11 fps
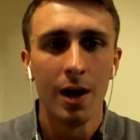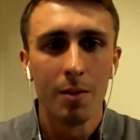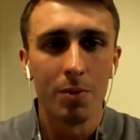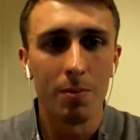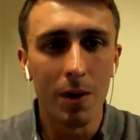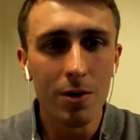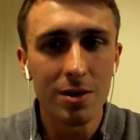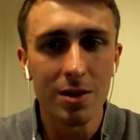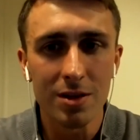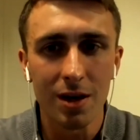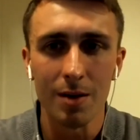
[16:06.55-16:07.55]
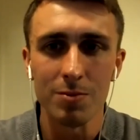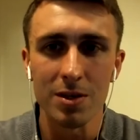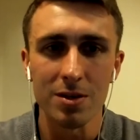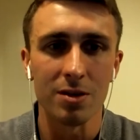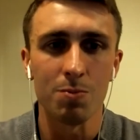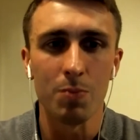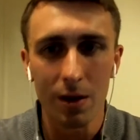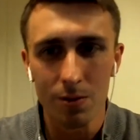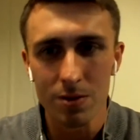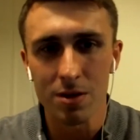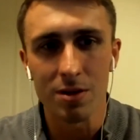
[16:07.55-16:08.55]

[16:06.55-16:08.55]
But most of the times it's just backwards and